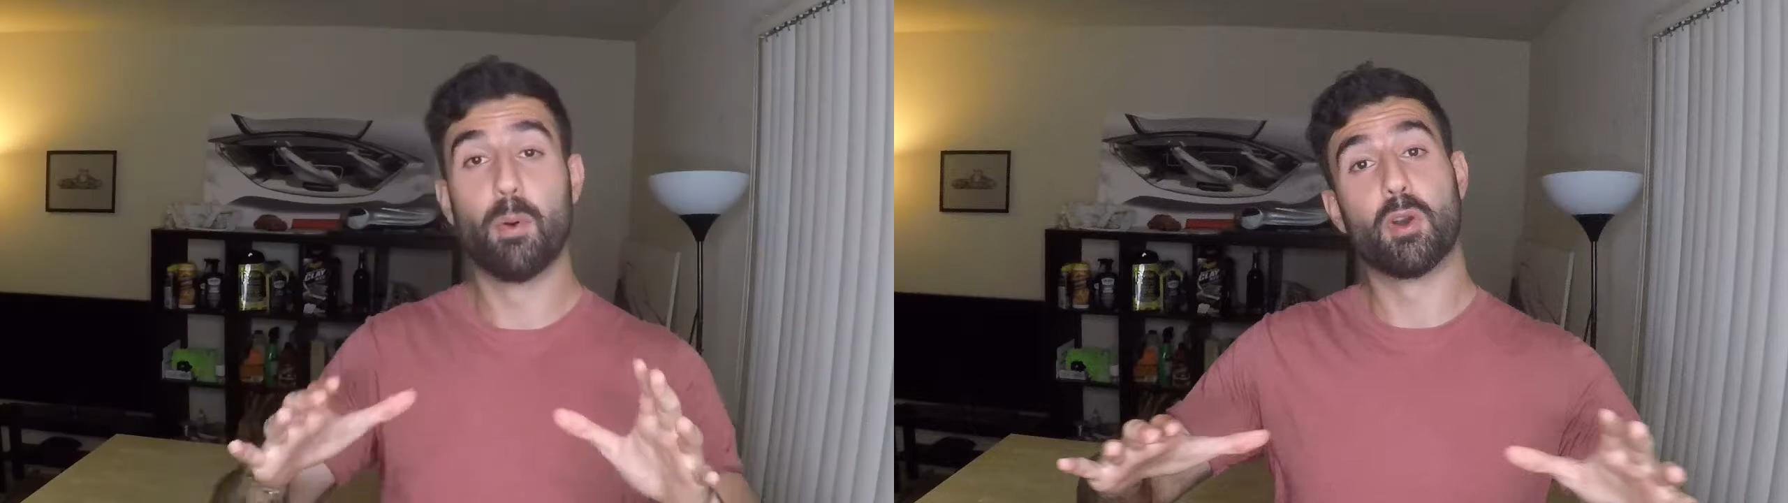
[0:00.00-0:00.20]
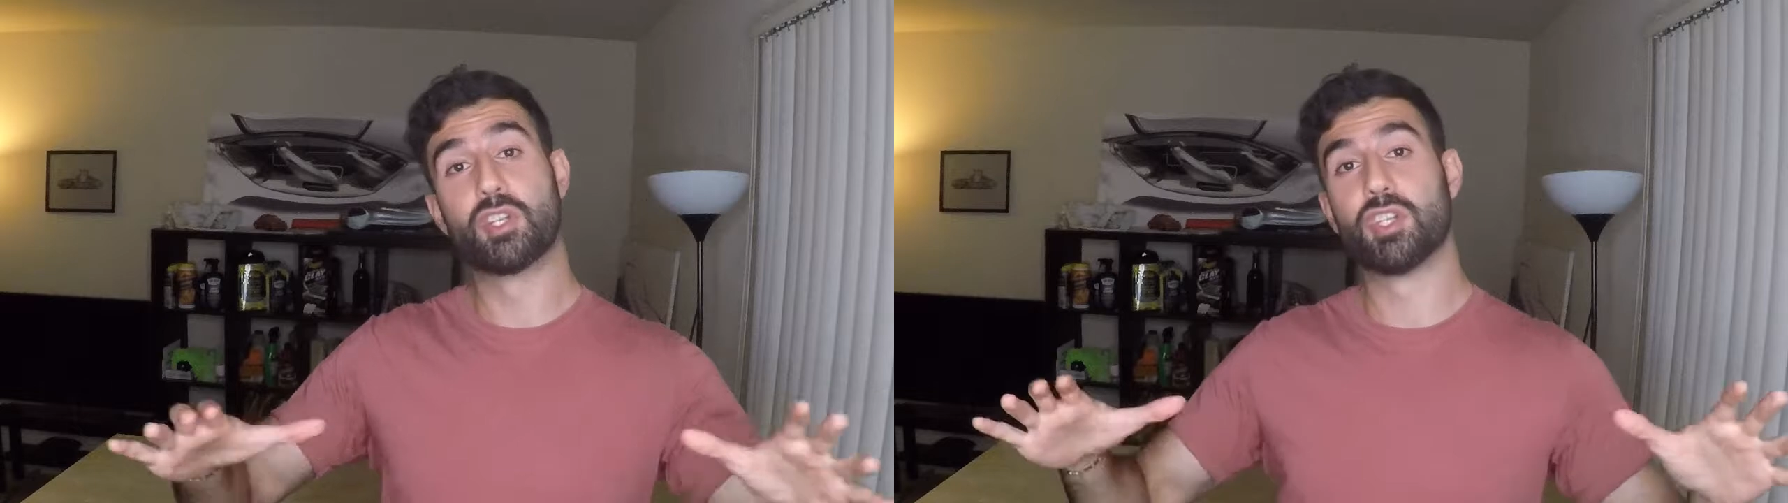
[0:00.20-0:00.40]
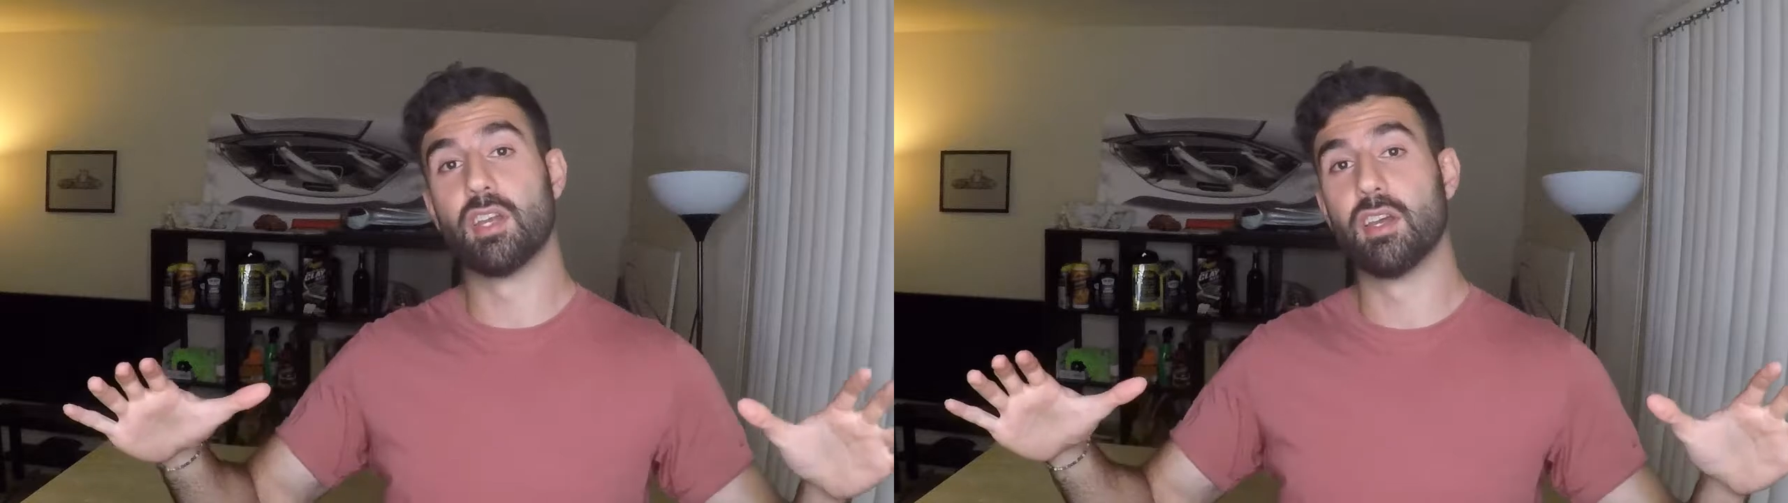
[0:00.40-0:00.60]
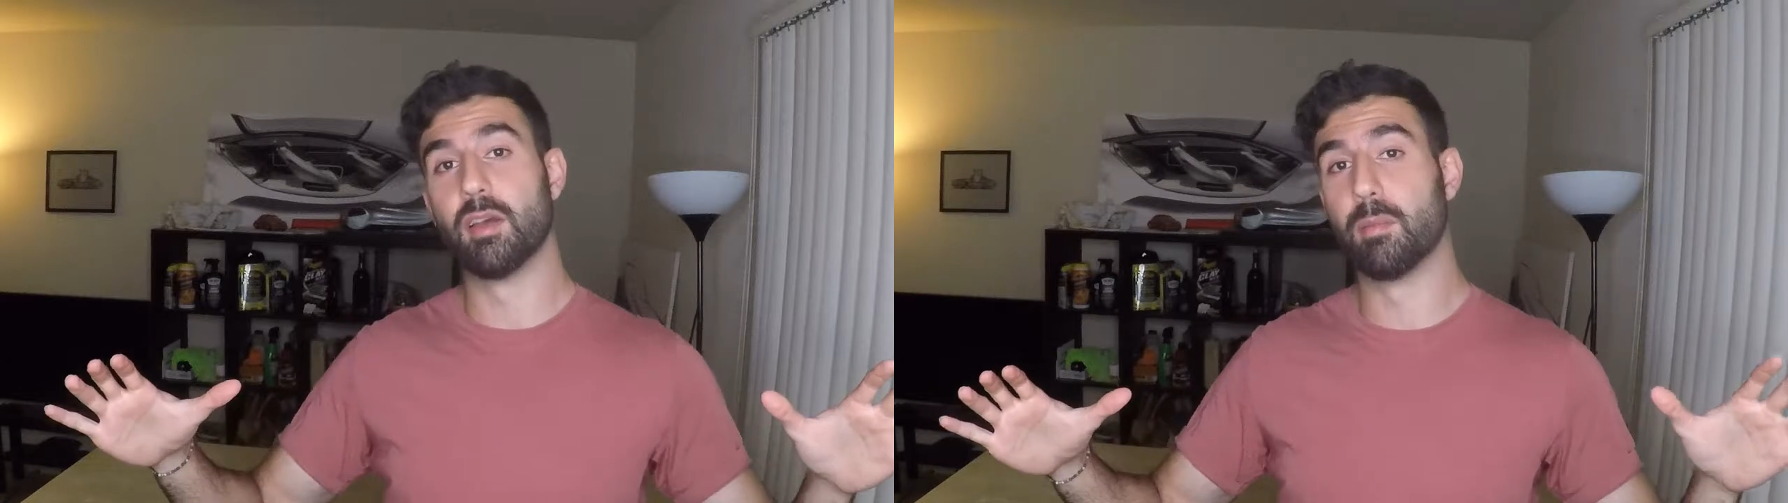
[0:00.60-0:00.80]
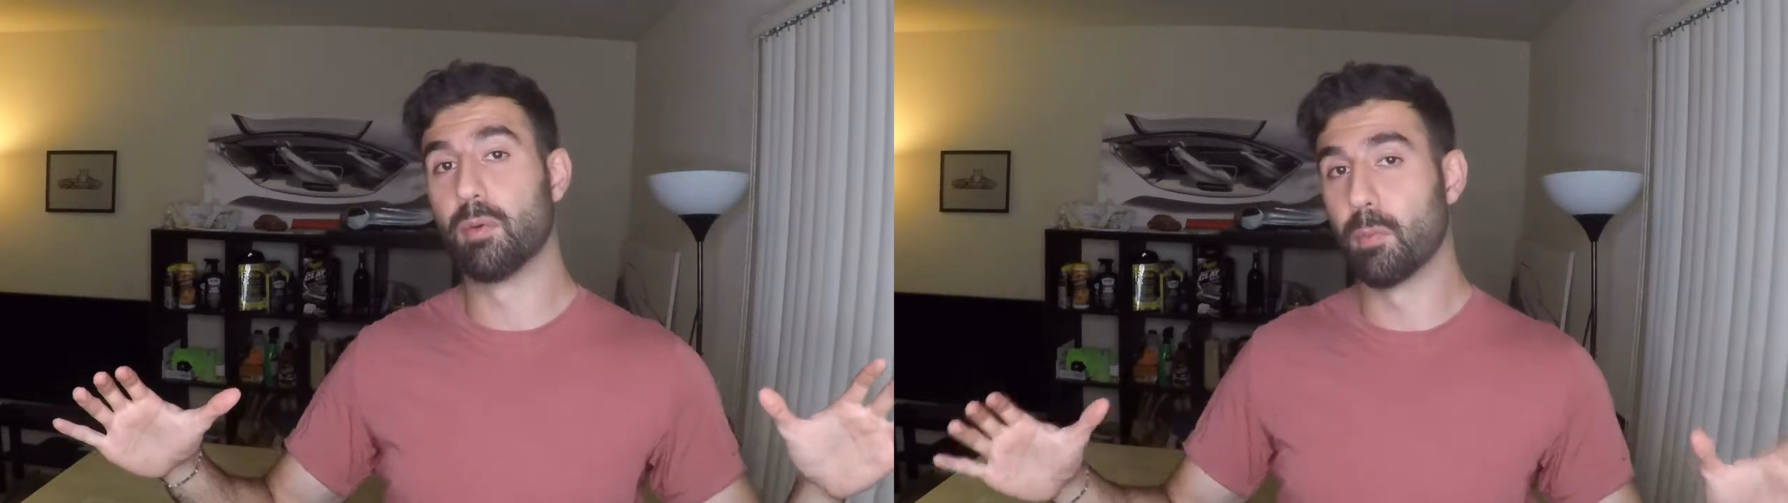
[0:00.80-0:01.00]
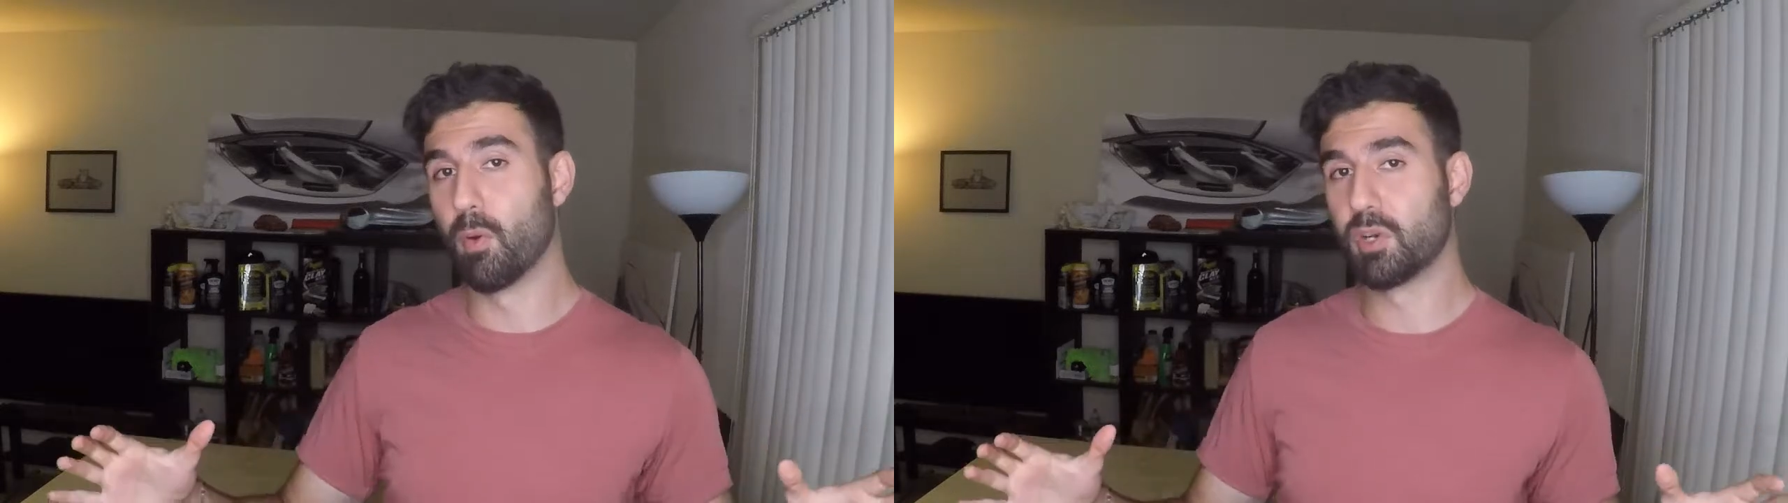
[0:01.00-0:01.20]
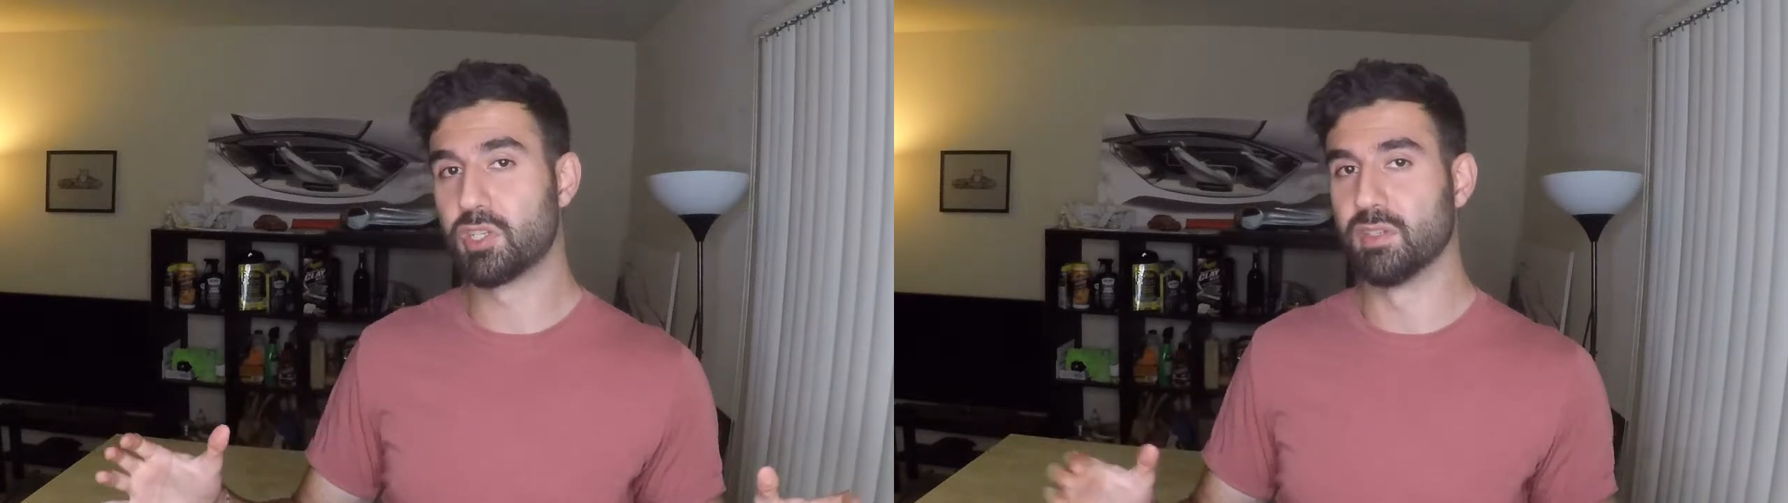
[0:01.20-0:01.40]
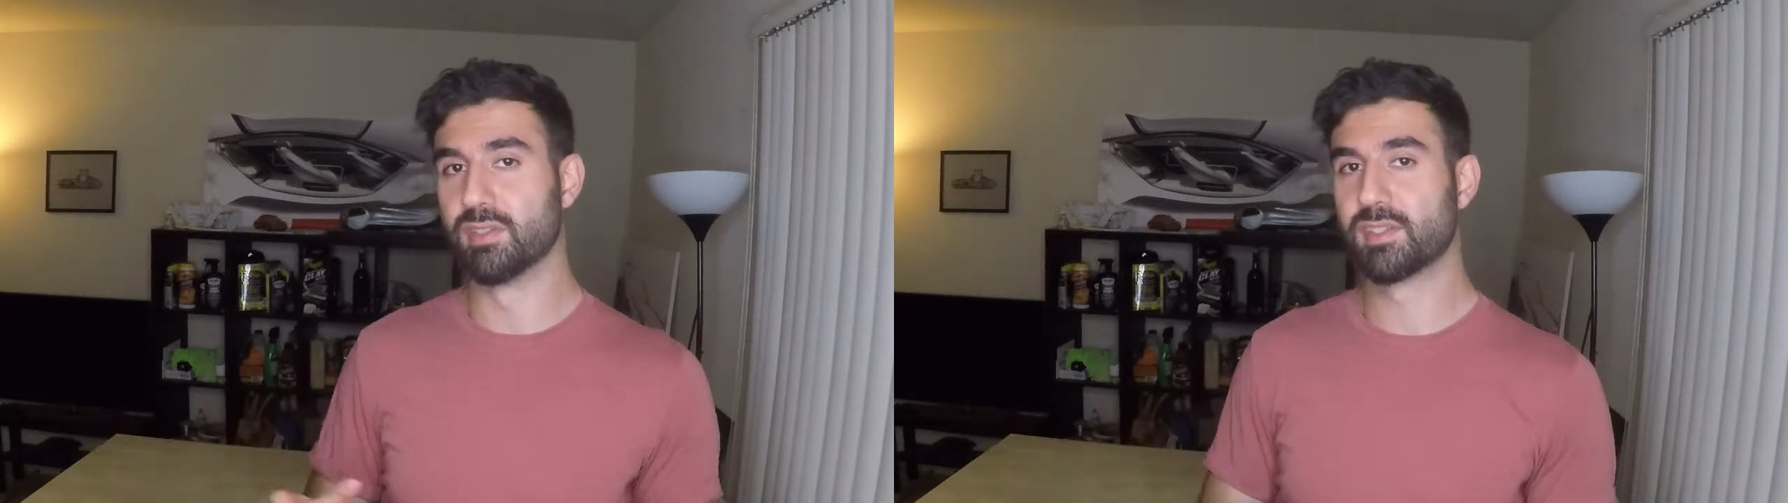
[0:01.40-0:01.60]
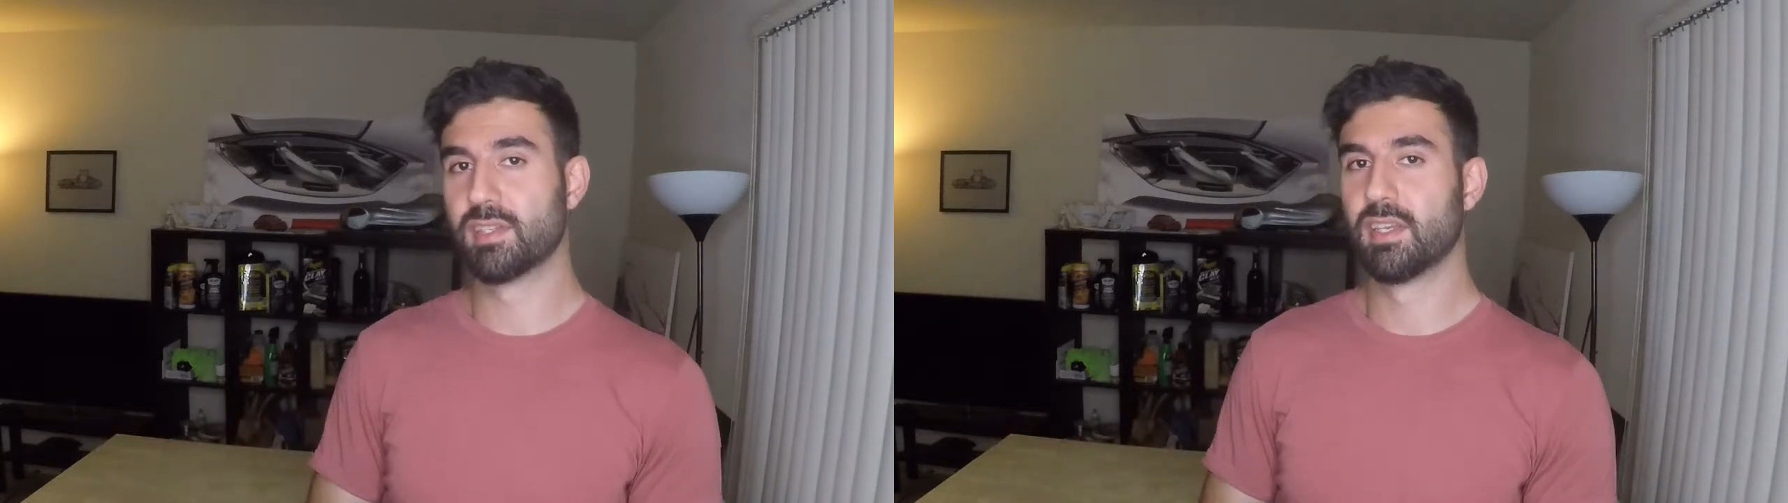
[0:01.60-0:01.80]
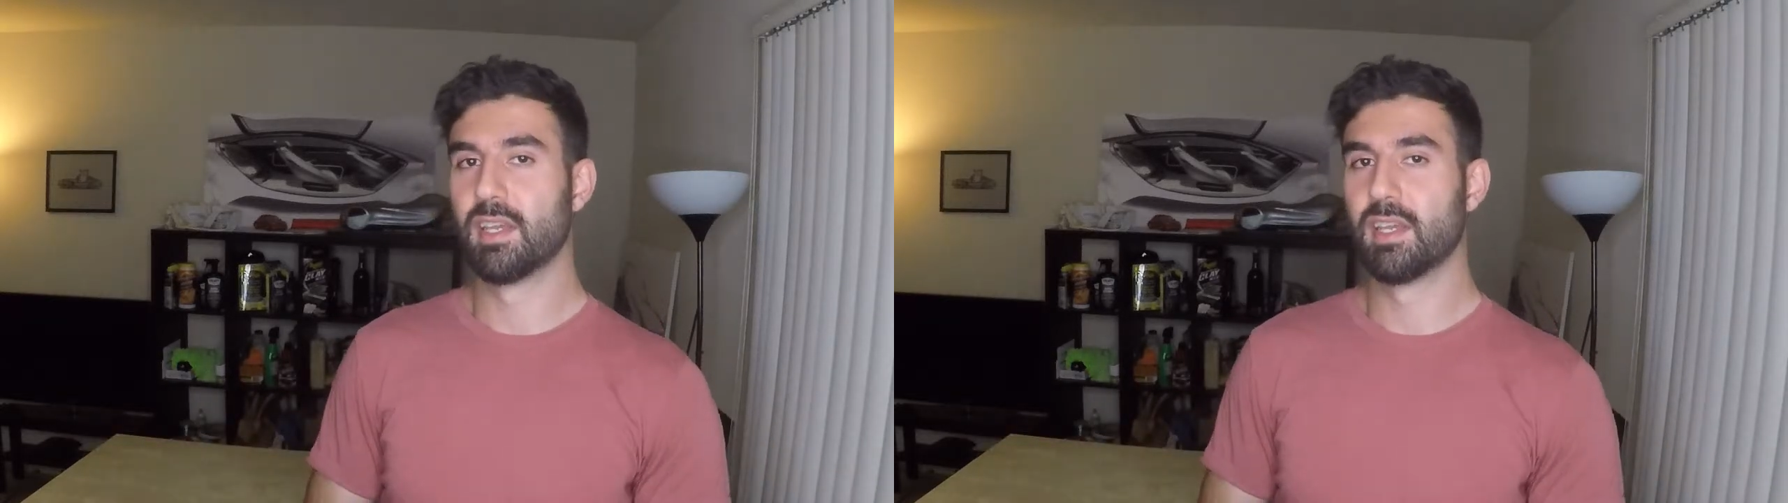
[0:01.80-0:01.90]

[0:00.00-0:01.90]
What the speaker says: Porsche proportions